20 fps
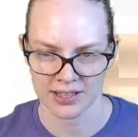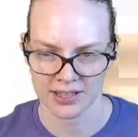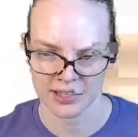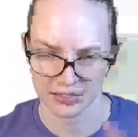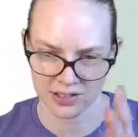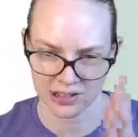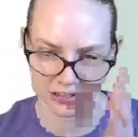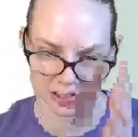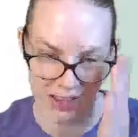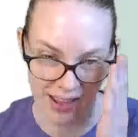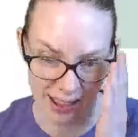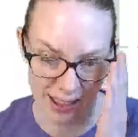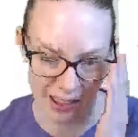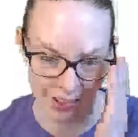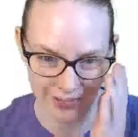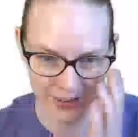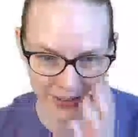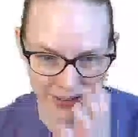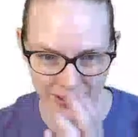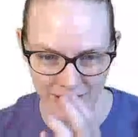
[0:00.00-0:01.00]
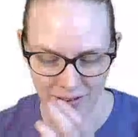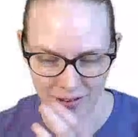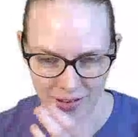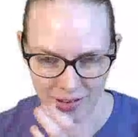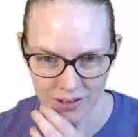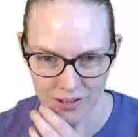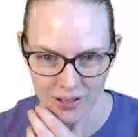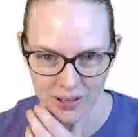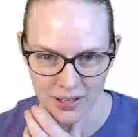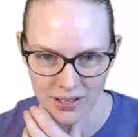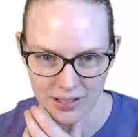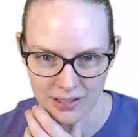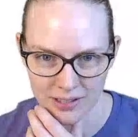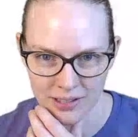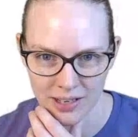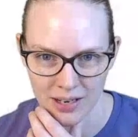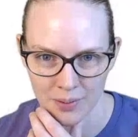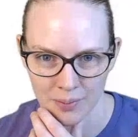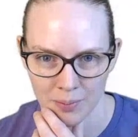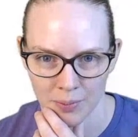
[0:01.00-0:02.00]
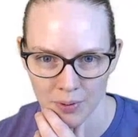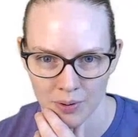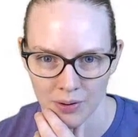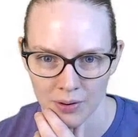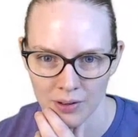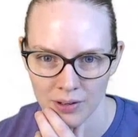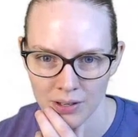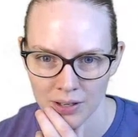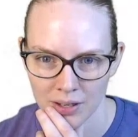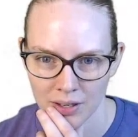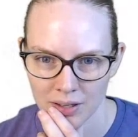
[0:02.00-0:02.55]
out. See if they have another example.